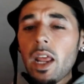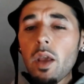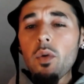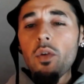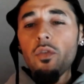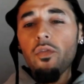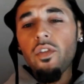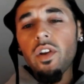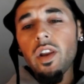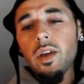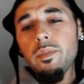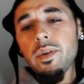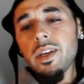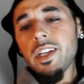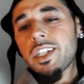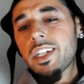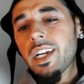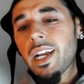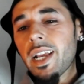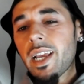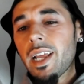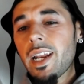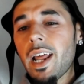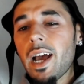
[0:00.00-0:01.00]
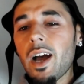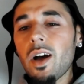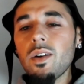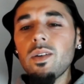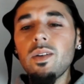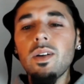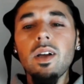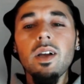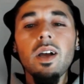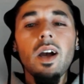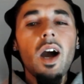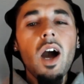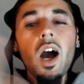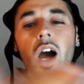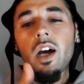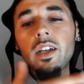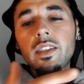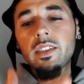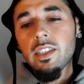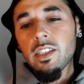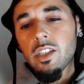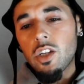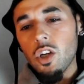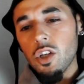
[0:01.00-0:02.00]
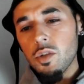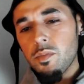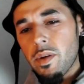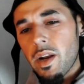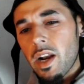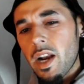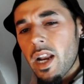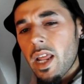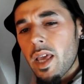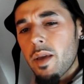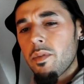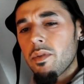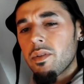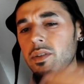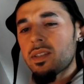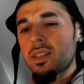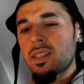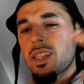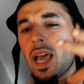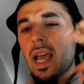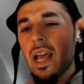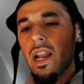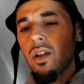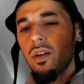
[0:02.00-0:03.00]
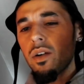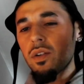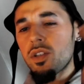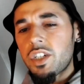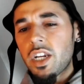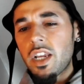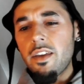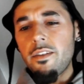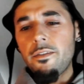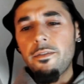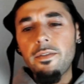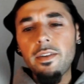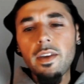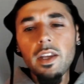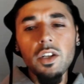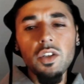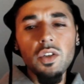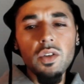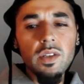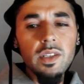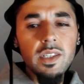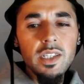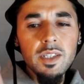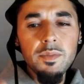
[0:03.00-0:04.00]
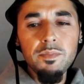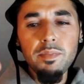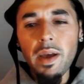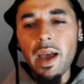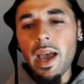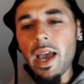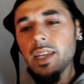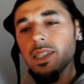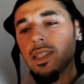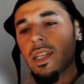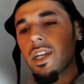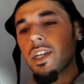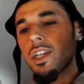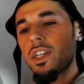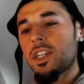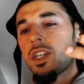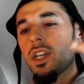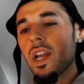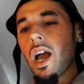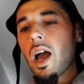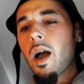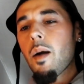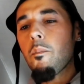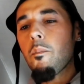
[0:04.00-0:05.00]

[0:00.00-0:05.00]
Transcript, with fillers: we're gonna be checking out Artist goes by the name of Stylo G featuring Spice and Sean